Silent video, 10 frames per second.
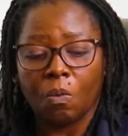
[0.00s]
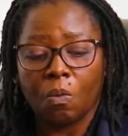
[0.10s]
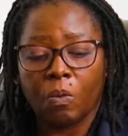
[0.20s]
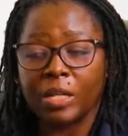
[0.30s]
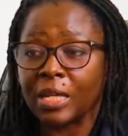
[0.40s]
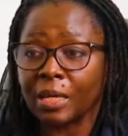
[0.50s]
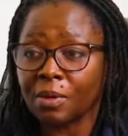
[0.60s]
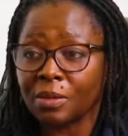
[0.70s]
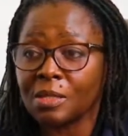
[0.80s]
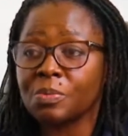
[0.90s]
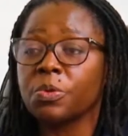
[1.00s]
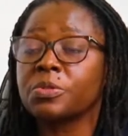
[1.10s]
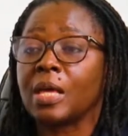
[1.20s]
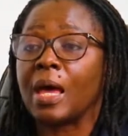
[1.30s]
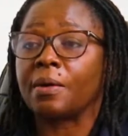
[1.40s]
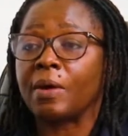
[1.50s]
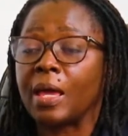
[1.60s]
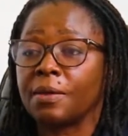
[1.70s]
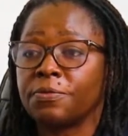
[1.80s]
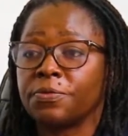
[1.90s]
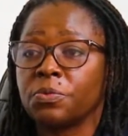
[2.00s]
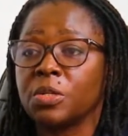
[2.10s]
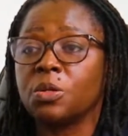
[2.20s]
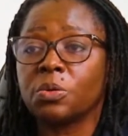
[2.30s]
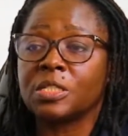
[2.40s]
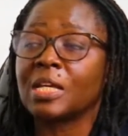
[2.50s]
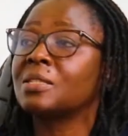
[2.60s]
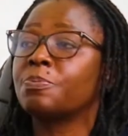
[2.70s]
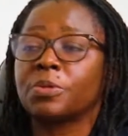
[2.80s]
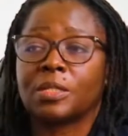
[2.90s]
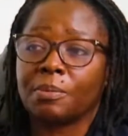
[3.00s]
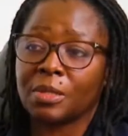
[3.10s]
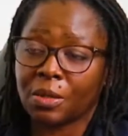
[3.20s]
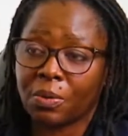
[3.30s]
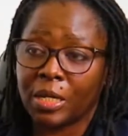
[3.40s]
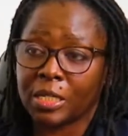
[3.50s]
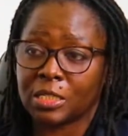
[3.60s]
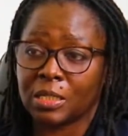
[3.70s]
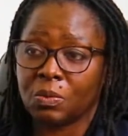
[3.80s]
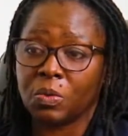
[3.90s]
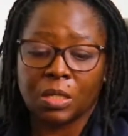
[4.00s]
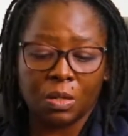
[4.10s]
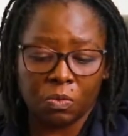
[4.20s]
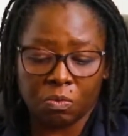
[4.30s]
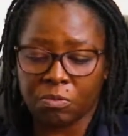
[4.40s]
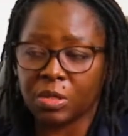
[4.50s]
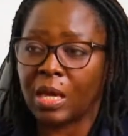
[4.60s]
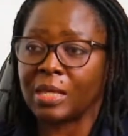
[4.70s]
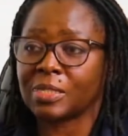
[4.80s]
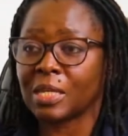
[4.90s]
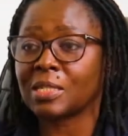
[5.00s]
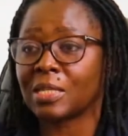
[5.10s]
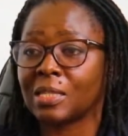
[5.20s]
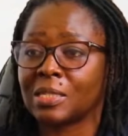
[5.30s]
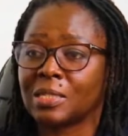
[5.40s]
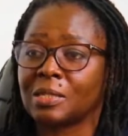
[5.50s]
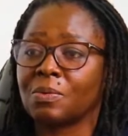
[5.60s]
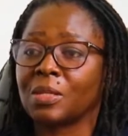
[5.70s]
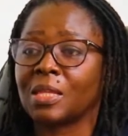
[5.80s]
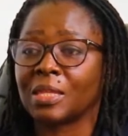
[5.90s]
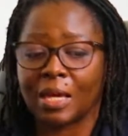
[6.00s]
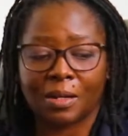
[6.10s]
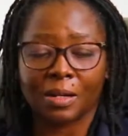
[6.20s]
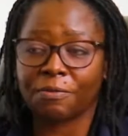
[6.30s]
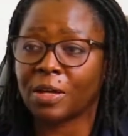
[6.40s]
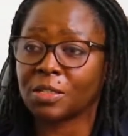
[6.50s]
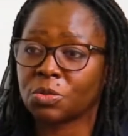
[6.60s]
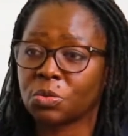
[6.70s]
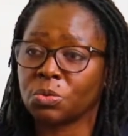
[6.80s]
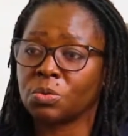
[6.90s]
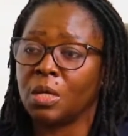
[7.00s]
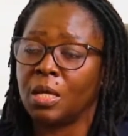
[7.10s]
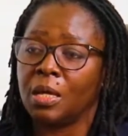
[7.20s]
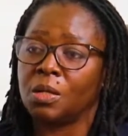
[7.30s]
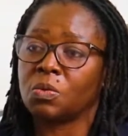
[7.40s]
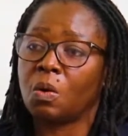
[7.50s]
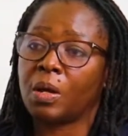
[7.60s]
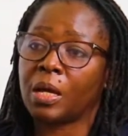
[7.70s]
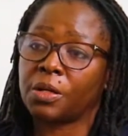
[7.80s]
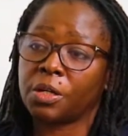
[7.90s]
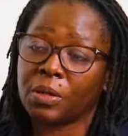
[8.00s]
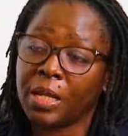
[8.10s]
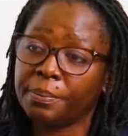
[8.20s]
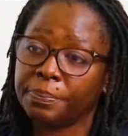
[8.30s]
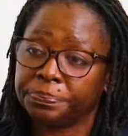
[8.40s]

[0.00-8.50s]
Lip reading: When these books arrive, we don't just put them in the collection. We assess and see whether they are relevant to our curriculum